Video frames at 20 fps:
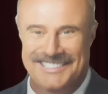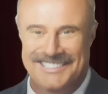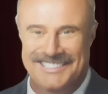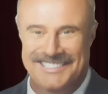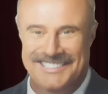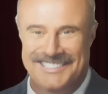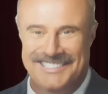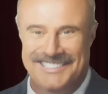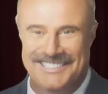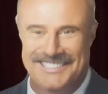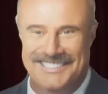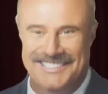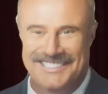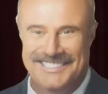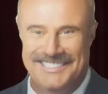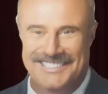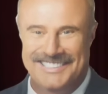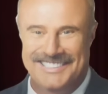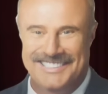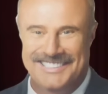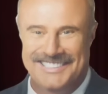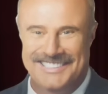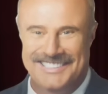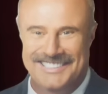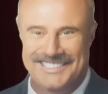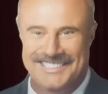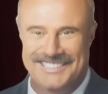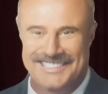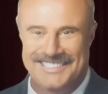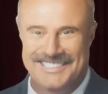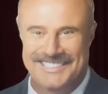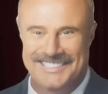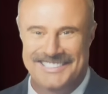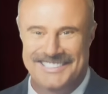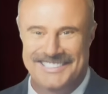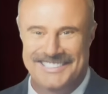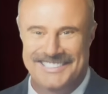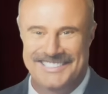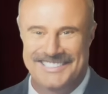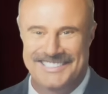
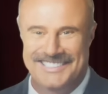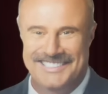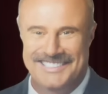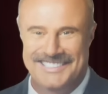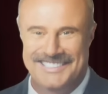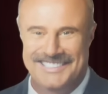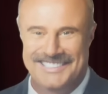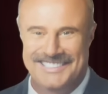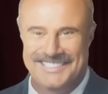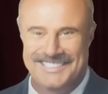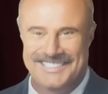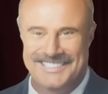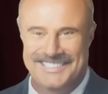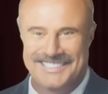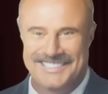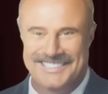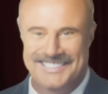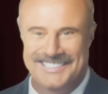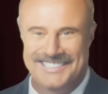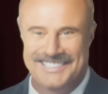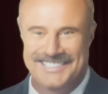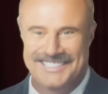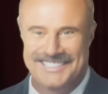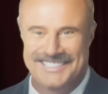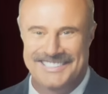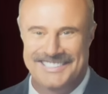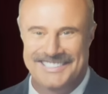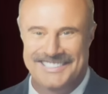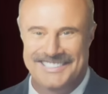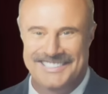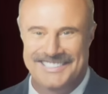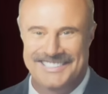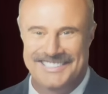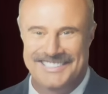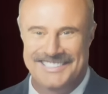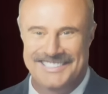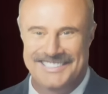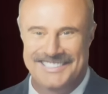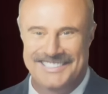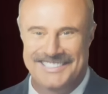
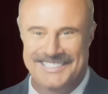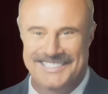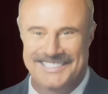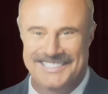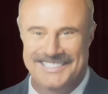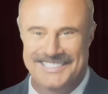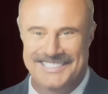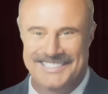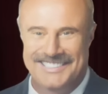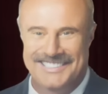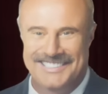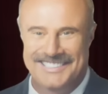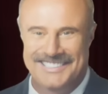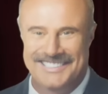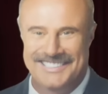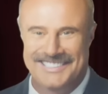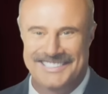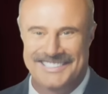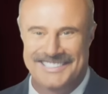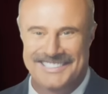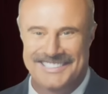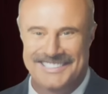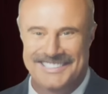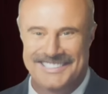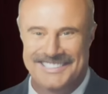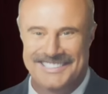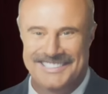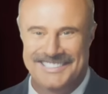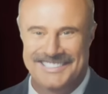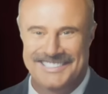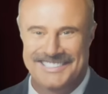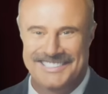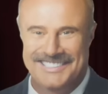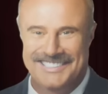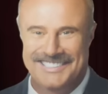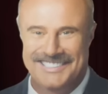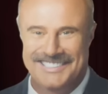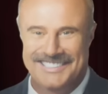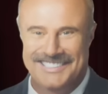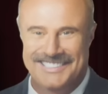
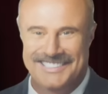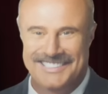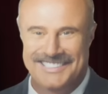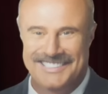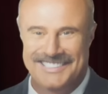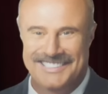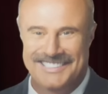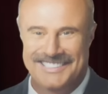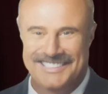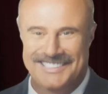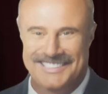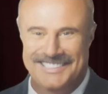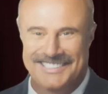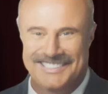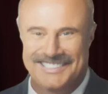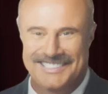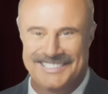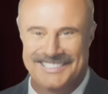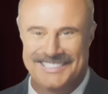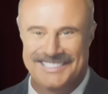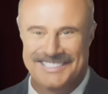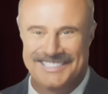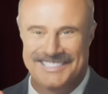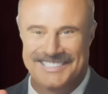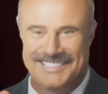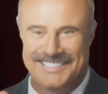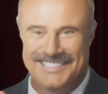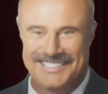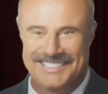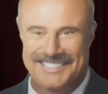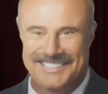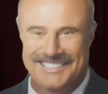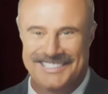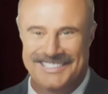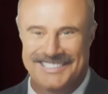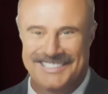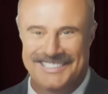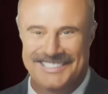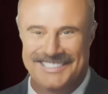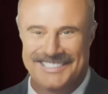The person shown says nothing.